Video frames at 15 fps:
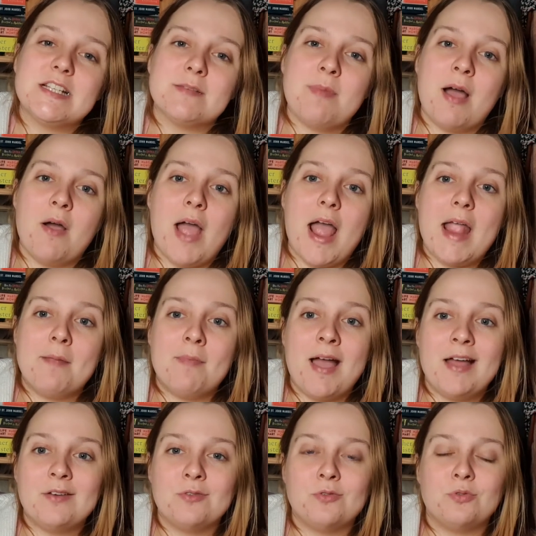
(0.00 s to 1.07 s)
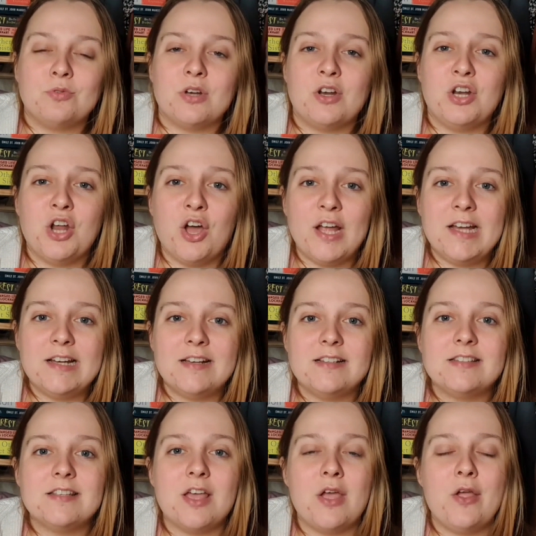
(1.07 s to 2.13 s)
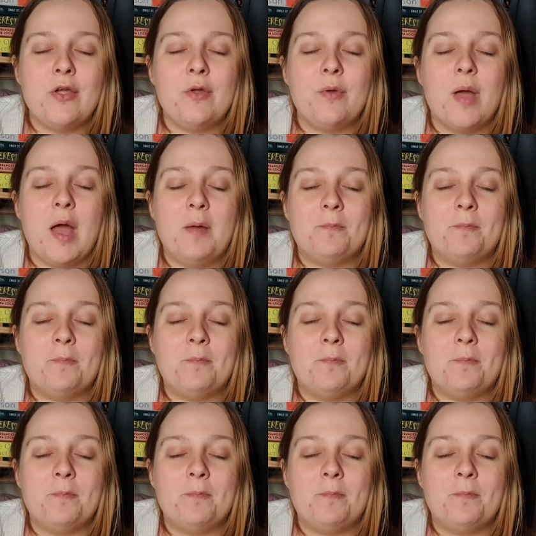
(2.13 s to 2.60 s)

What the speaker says: about a man called Linus who